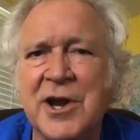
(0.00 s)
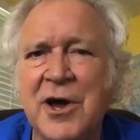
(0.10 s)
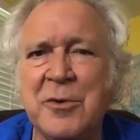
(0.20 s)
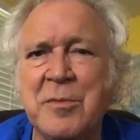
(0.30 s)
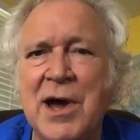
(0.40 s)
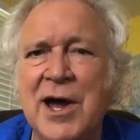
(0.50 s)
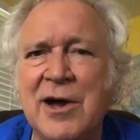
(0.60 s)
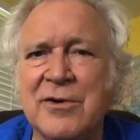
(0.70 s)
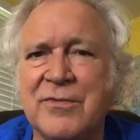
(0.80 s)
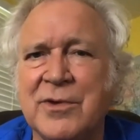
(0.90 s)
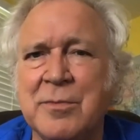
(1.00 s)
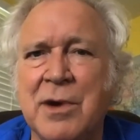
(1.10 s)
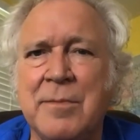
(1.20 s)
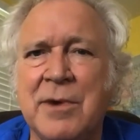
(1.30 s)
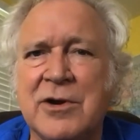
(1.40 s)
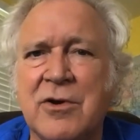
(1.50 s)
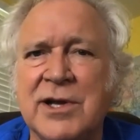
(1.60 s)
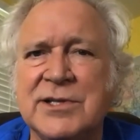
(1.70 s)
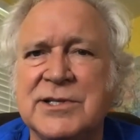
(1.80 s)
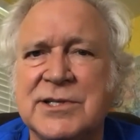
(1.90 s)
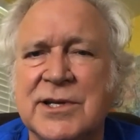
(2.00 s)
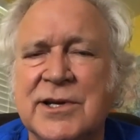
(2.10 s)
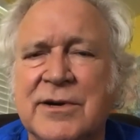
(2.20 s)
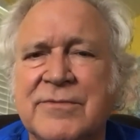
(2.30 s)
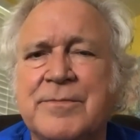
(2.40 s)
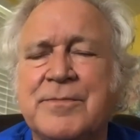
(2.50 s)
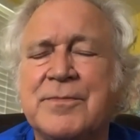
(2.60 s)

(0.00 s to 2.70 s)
autobiography about my crazy self.